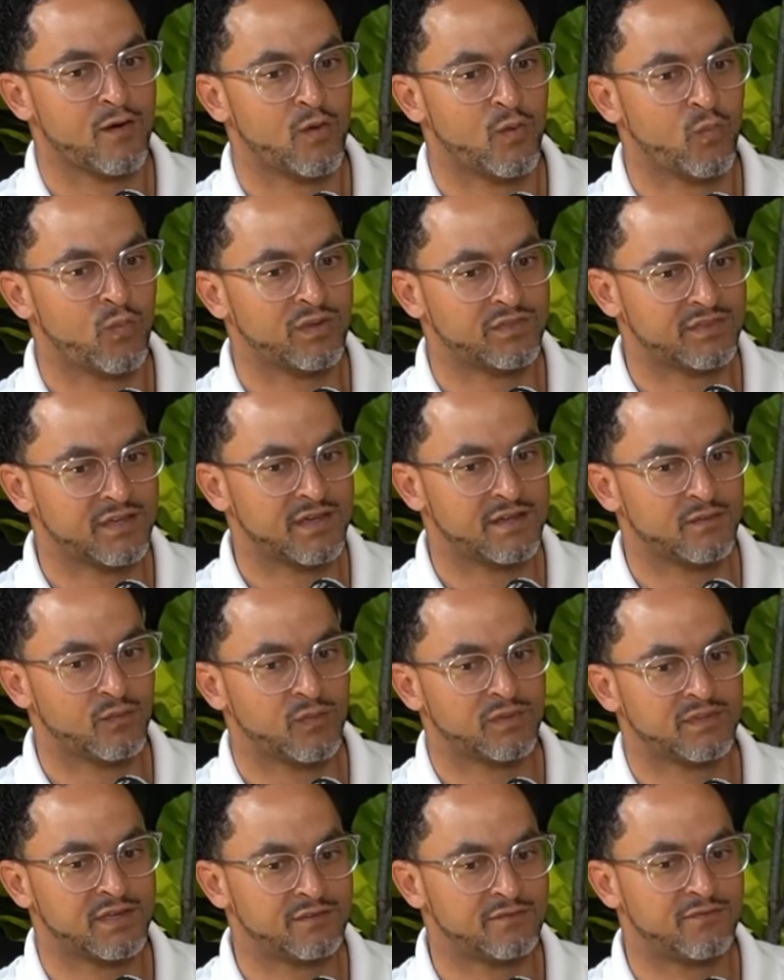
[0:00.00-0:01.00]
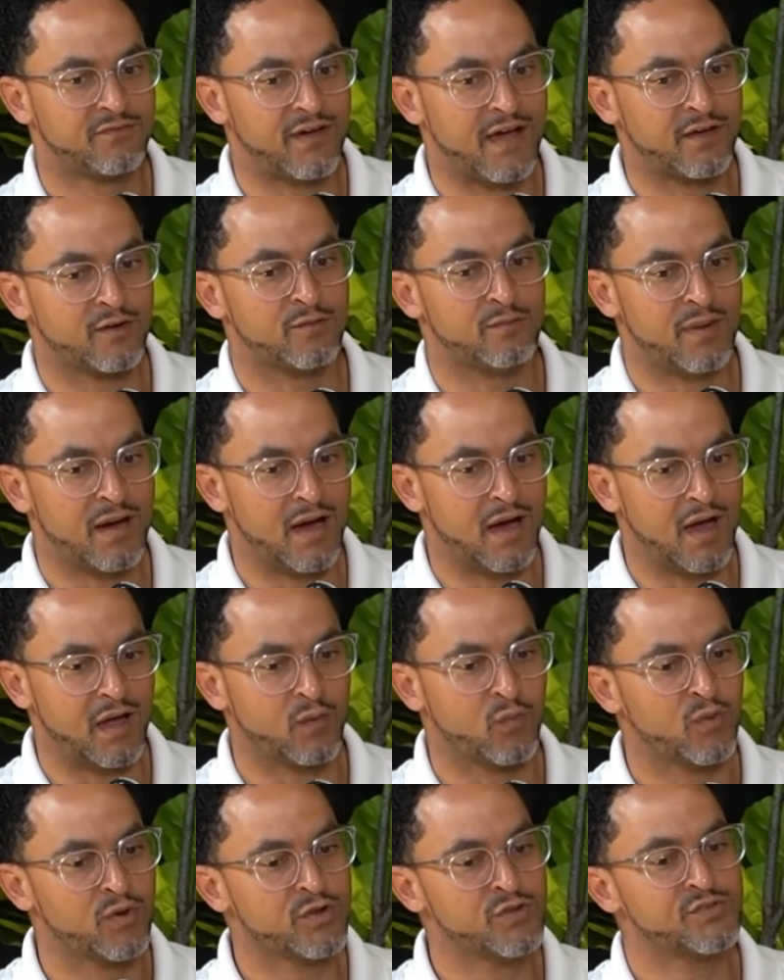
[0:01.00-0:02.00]
within final mile,
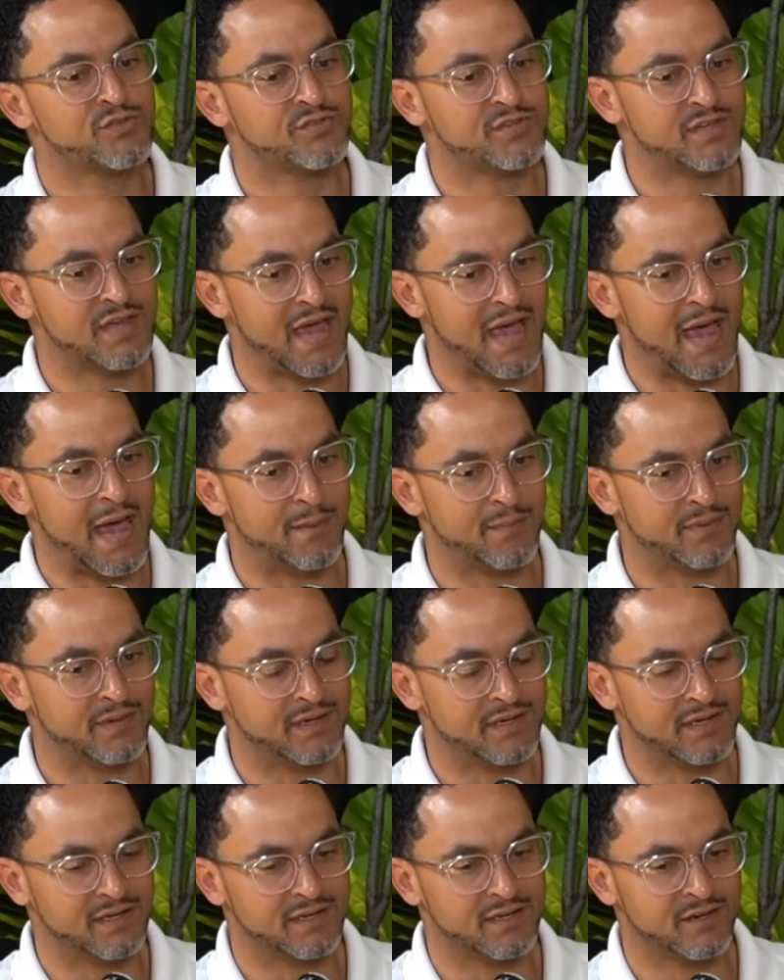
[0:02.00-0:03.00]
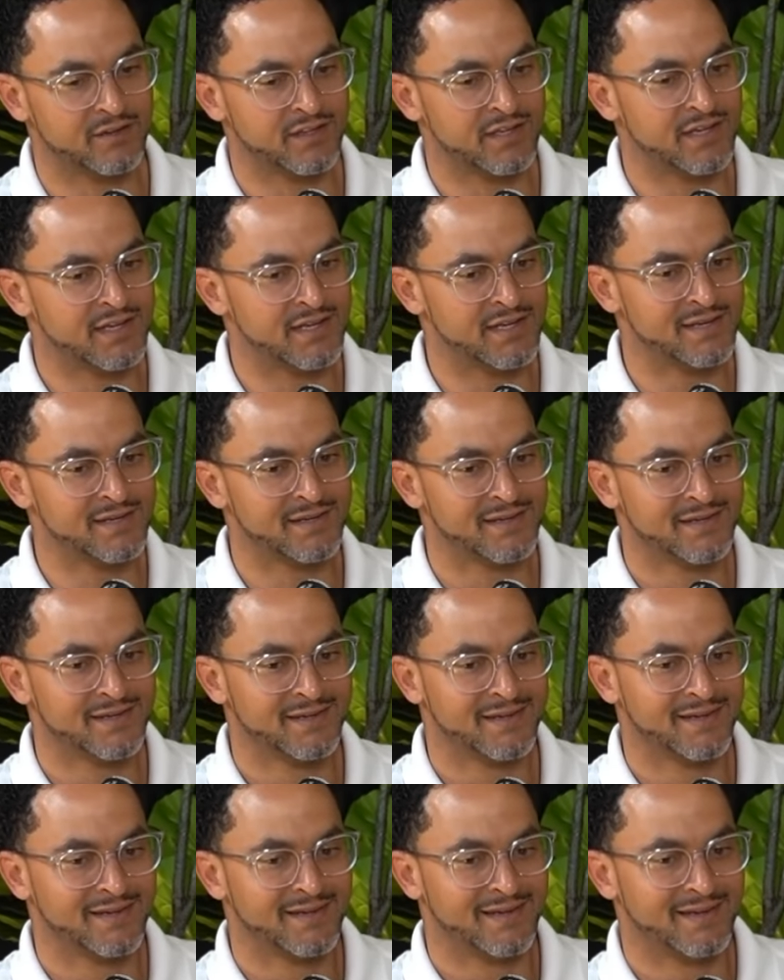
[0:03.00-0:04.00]
like, what do you see happening? Are there any
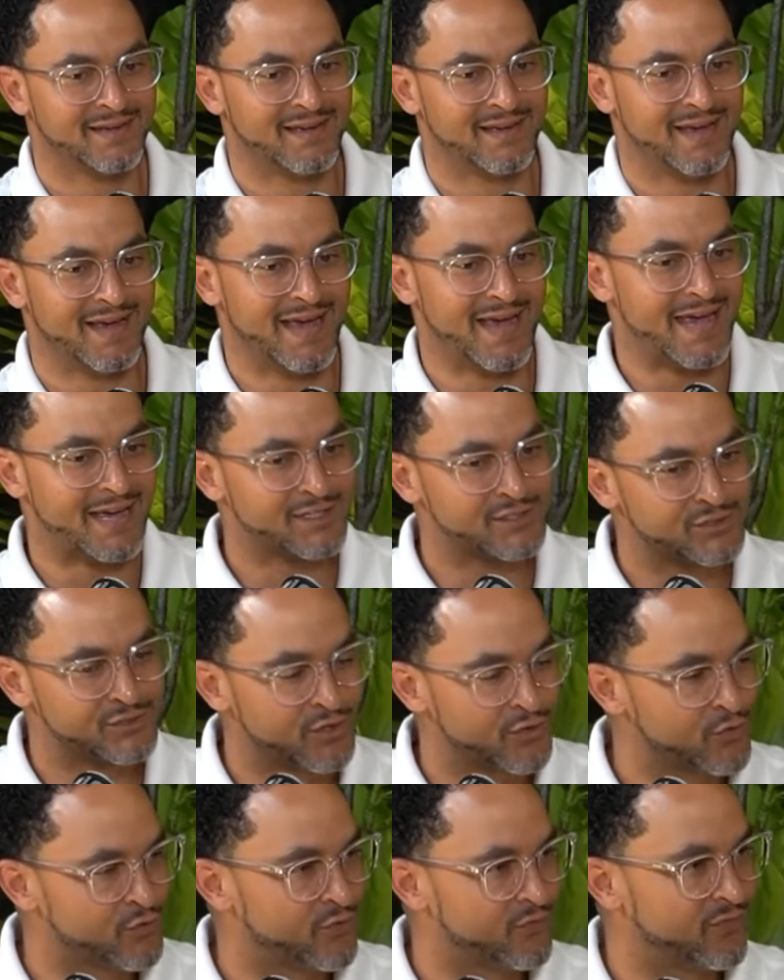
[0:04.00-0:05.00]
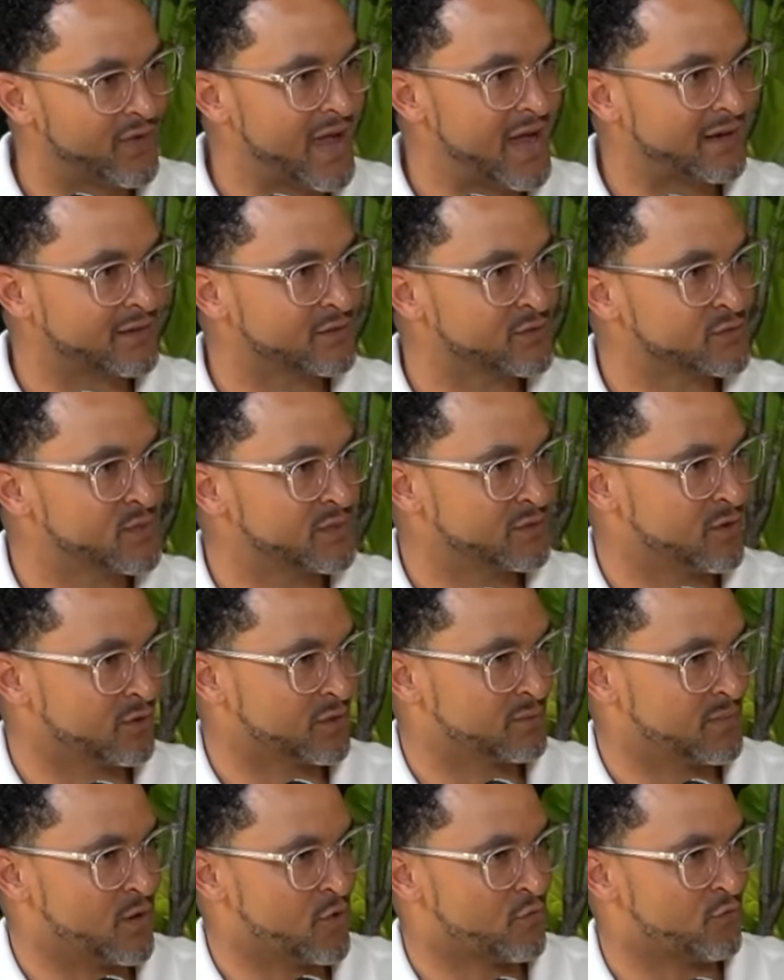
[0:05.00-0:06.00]
external factors? We talked
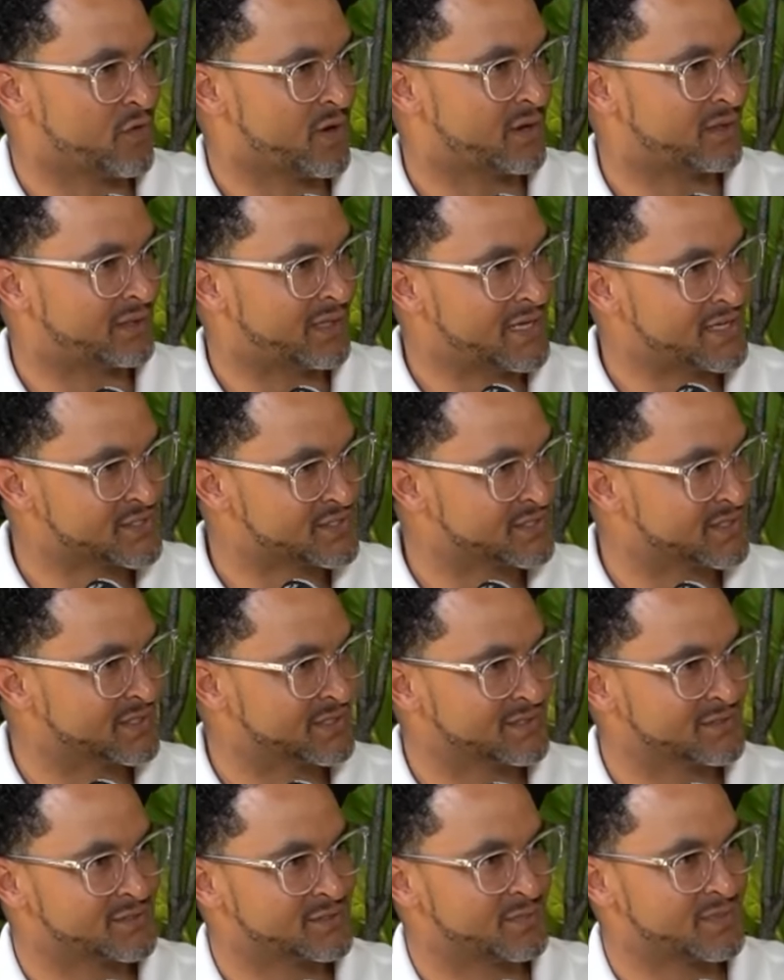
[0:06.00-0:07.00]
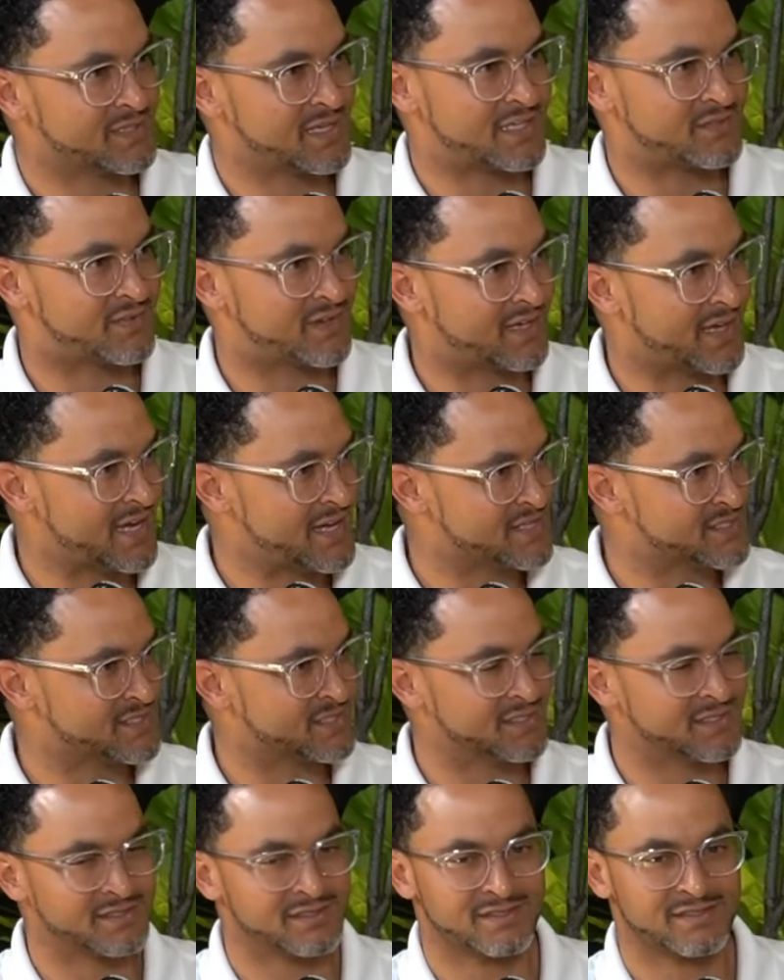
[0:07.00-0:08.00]
about regulations,
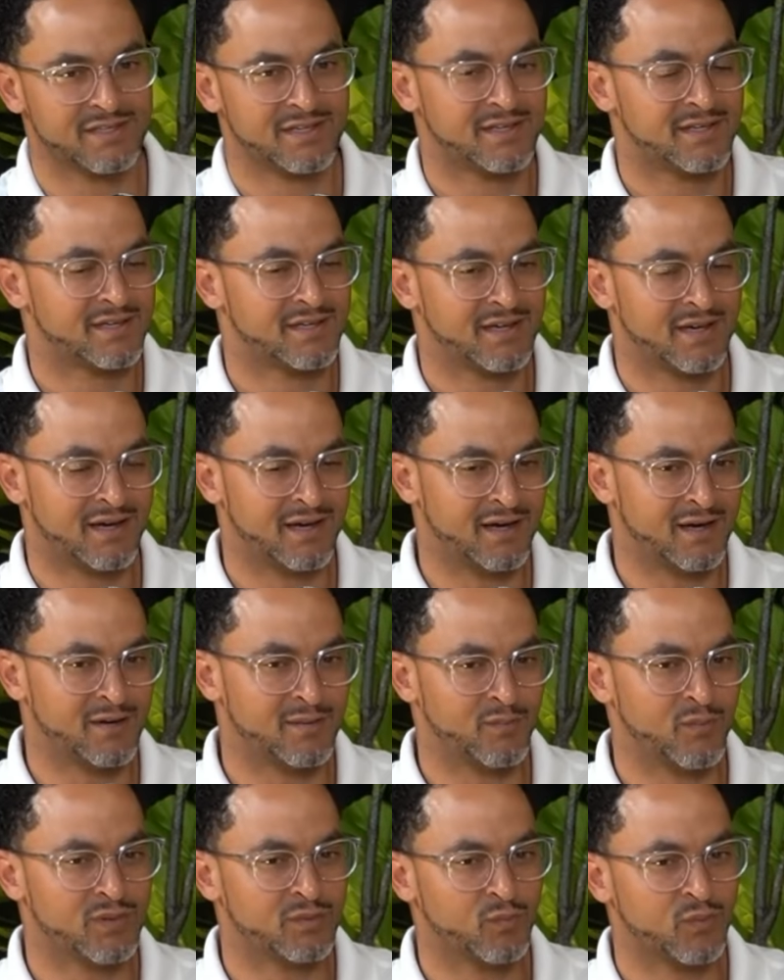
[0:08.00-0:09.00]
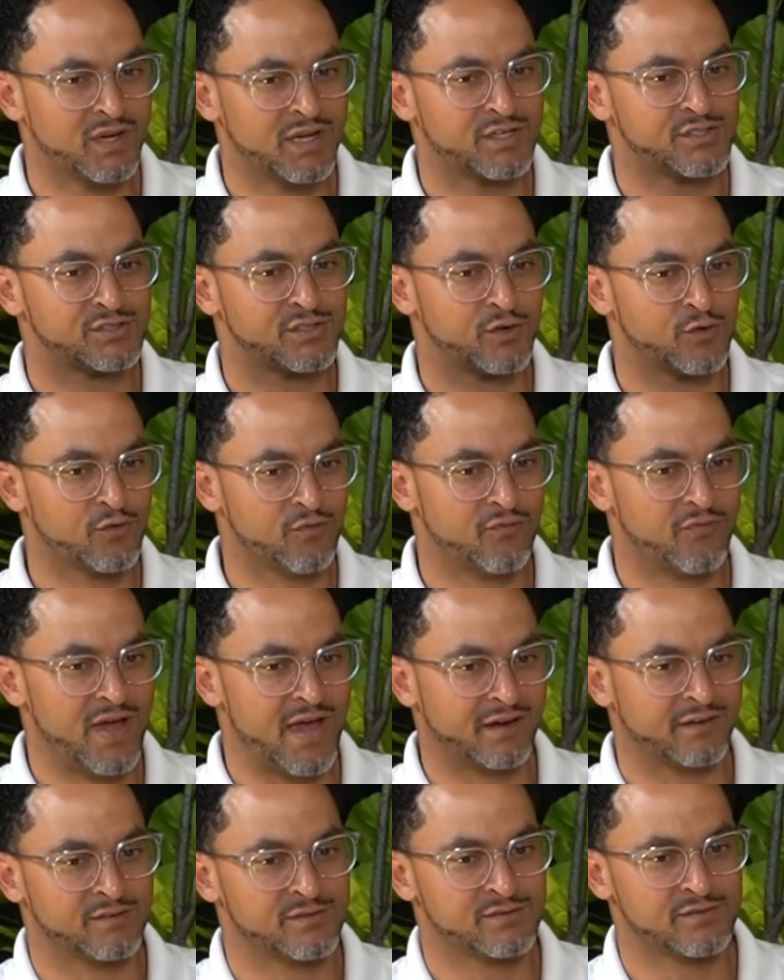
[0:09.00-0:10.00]
misclassifications. What external
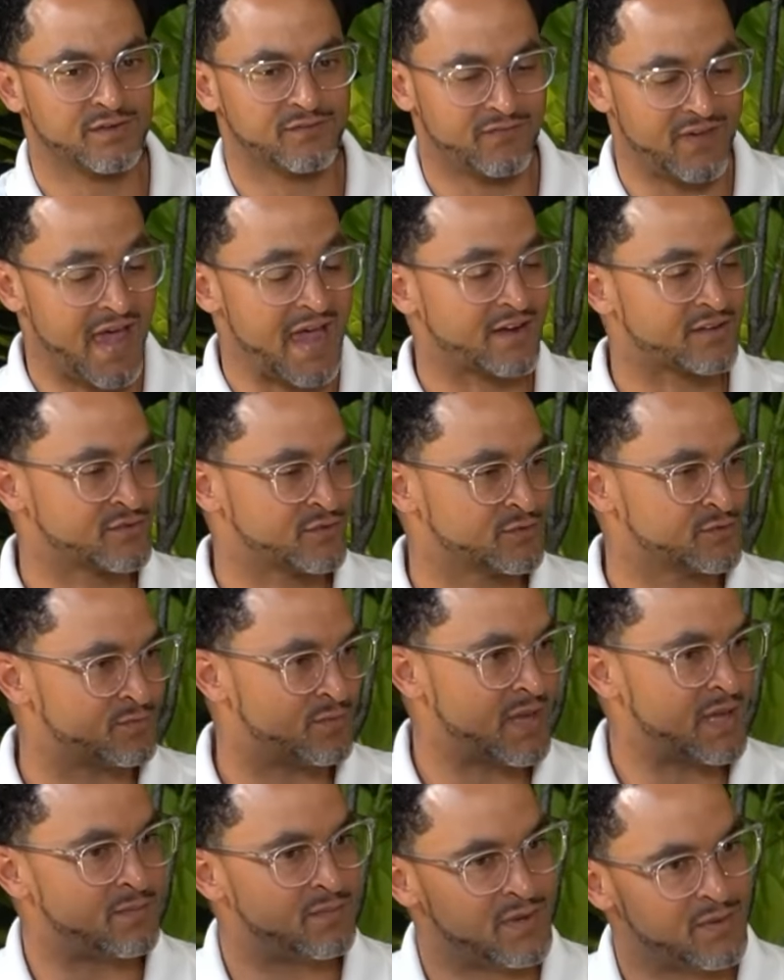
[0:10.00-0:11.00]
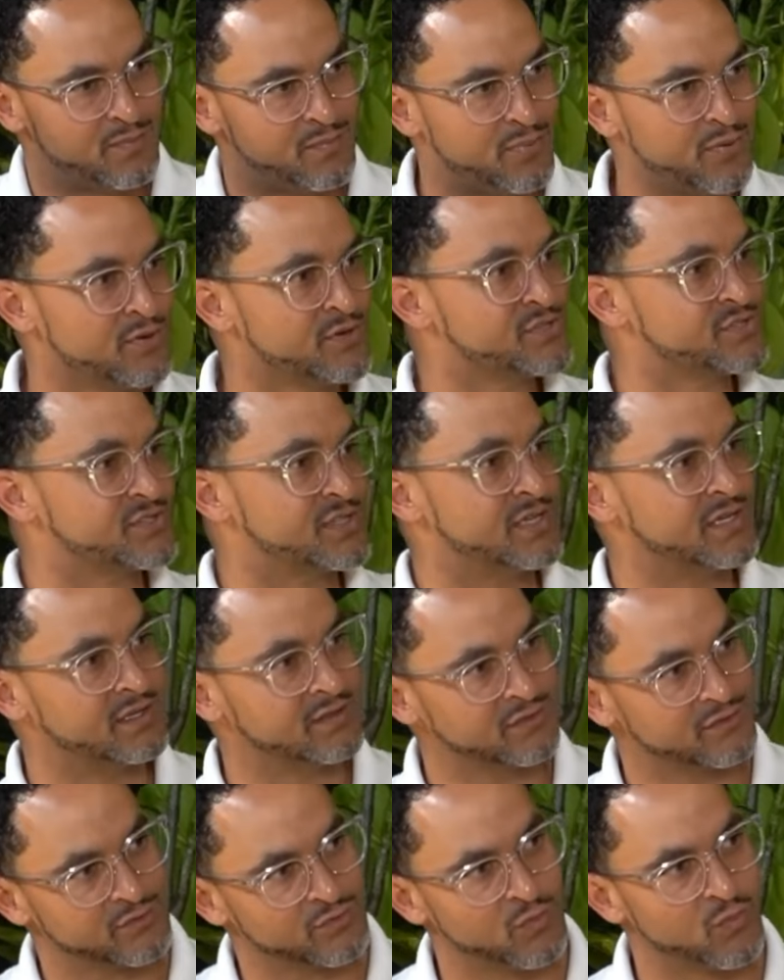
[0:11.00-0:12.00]
factors may be
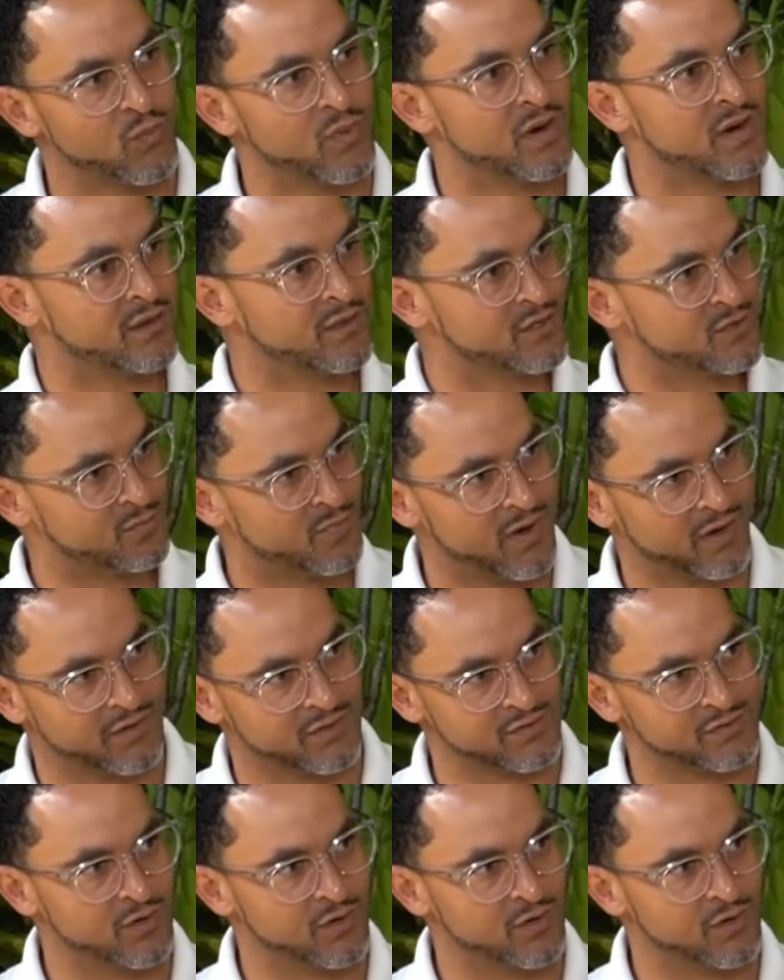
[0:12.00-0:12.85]
pushing to where this puck is